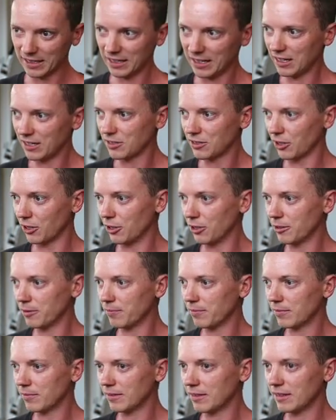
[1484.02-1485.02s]
So
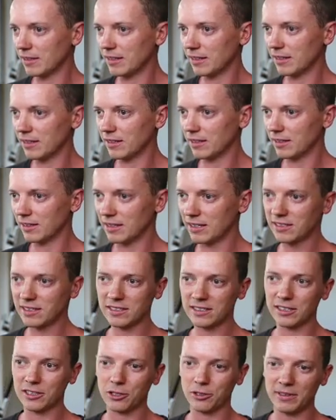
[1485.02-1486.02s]
this is
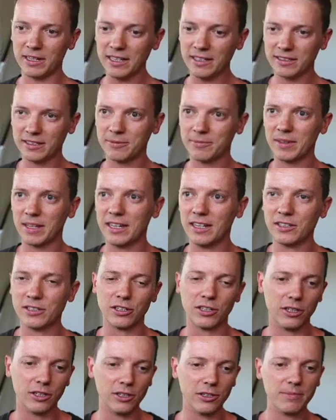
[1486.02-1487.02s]
incorrect. And
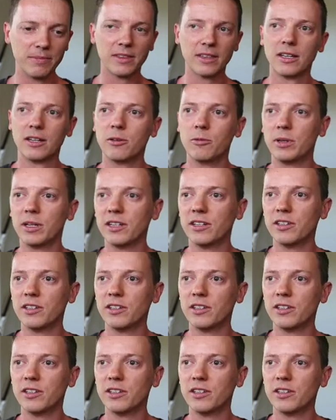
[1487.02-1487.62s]
so we can